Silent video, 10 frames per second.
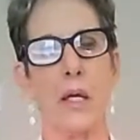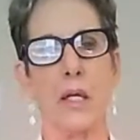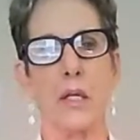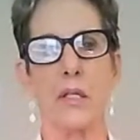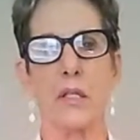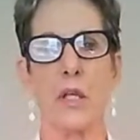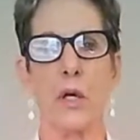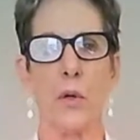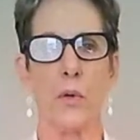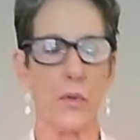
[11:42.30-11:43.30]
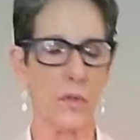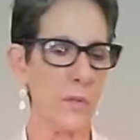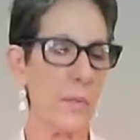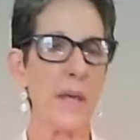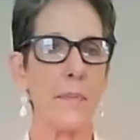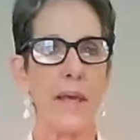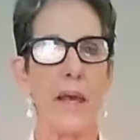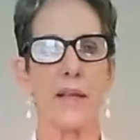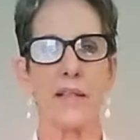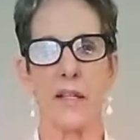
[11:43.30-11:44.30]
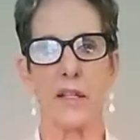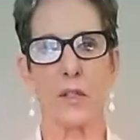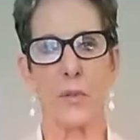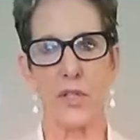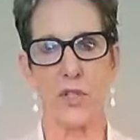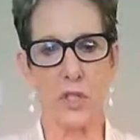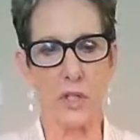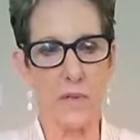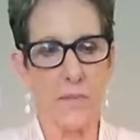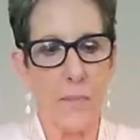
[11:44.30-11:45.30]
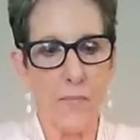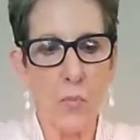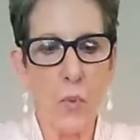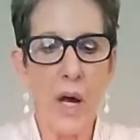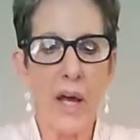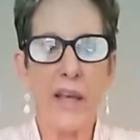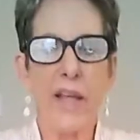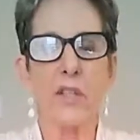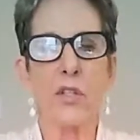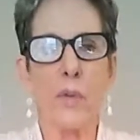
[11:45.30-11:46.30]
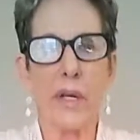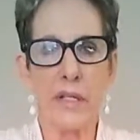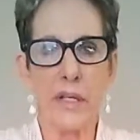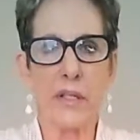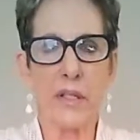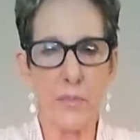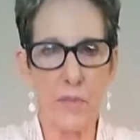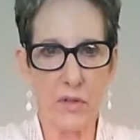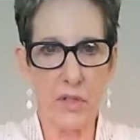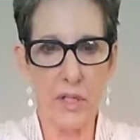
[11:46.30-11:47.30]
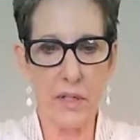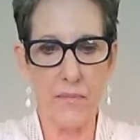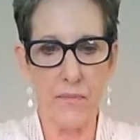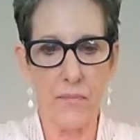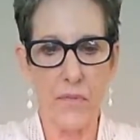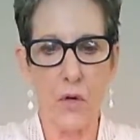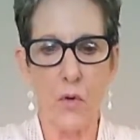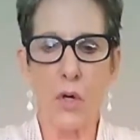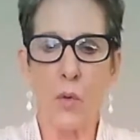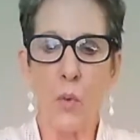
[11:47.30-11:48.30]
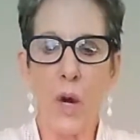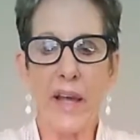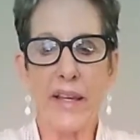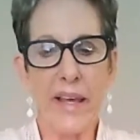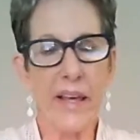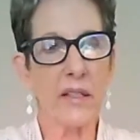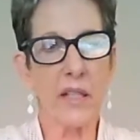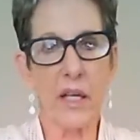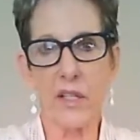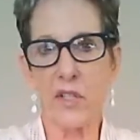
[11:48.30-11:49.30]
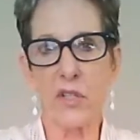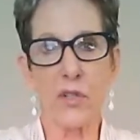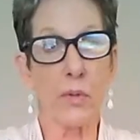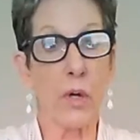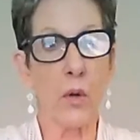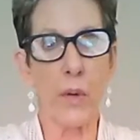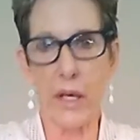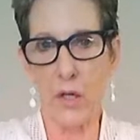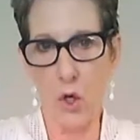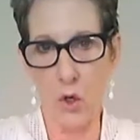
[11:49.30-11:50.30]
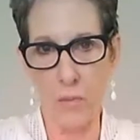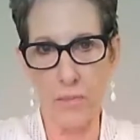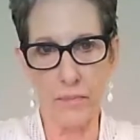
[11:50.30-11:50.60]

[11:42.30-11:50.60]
So you might be asking the question, why do I need a community? Or why can't I just grow at home?